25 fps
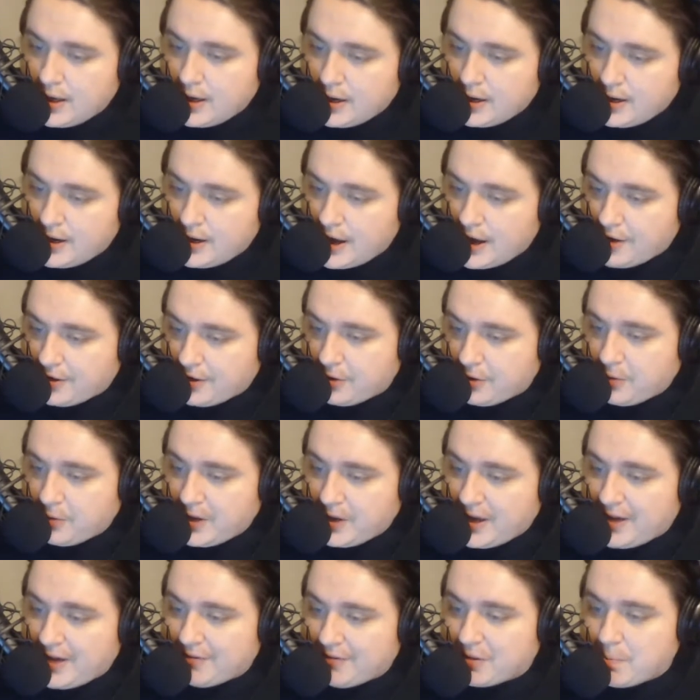Now that we
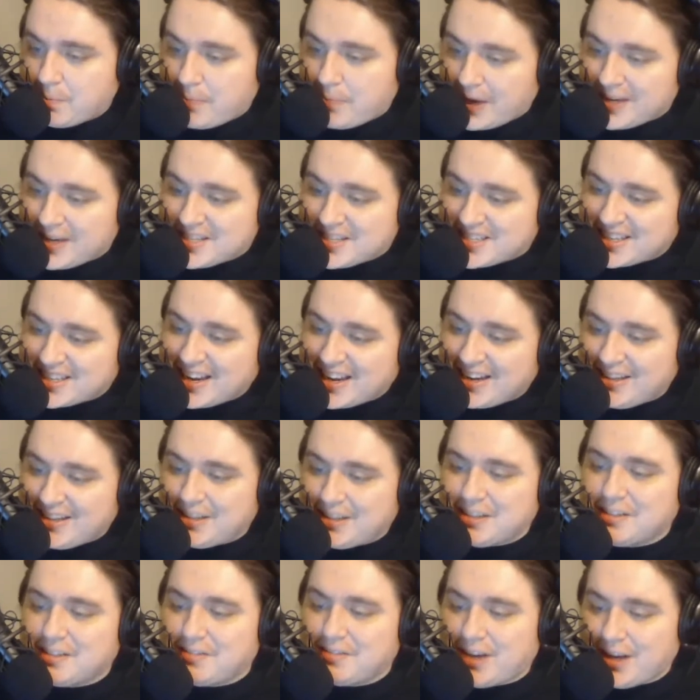have the basic
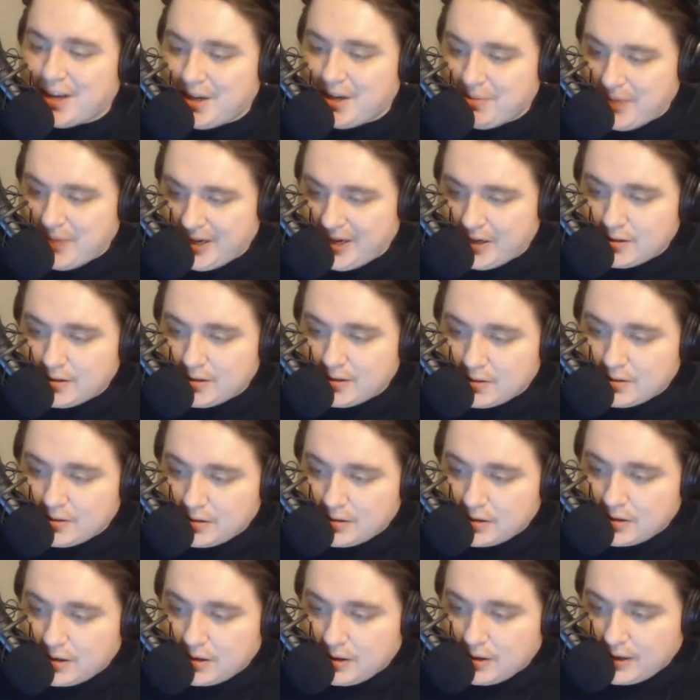idea of item 8,
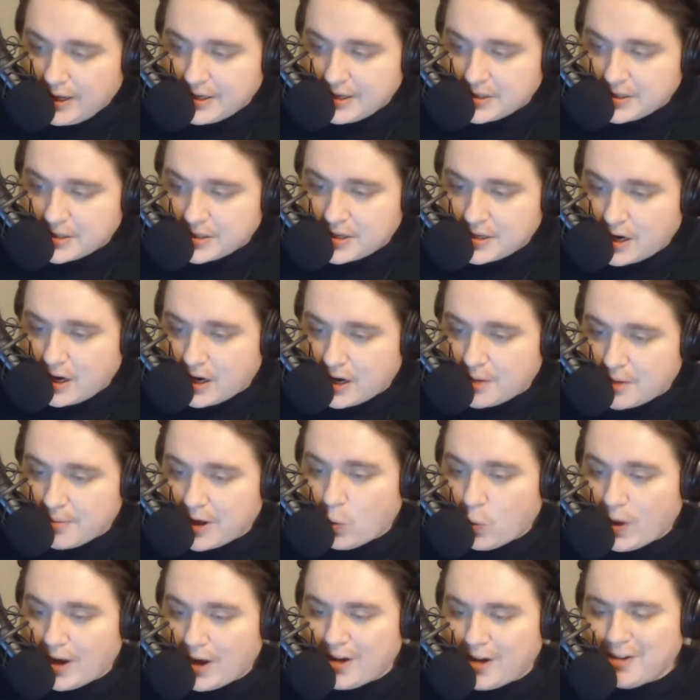let's talk about
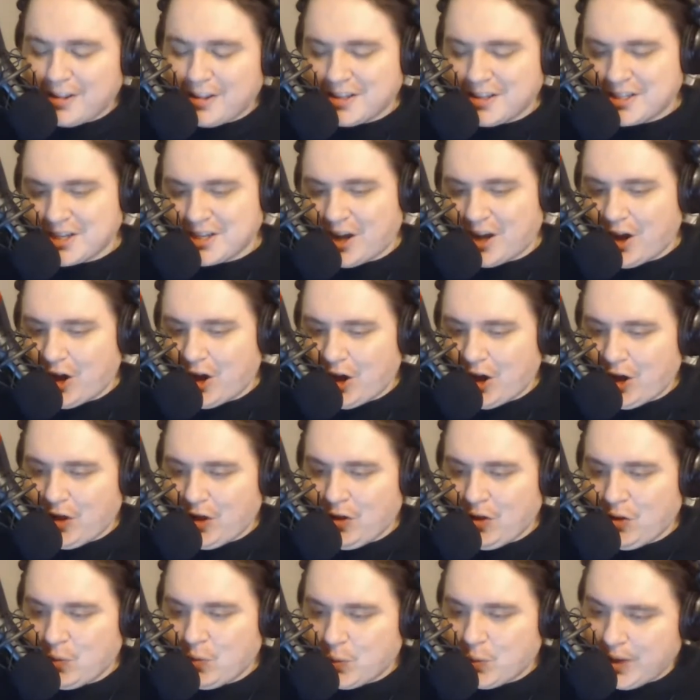where this
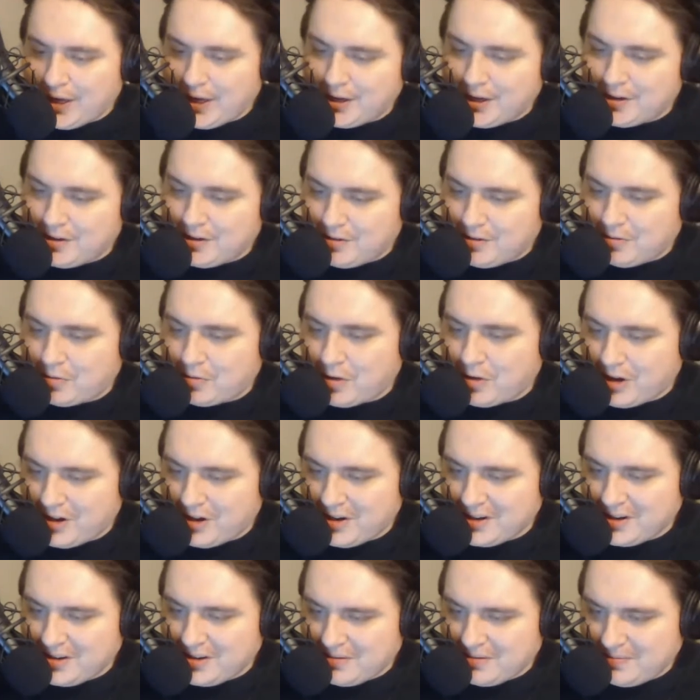all went wrong.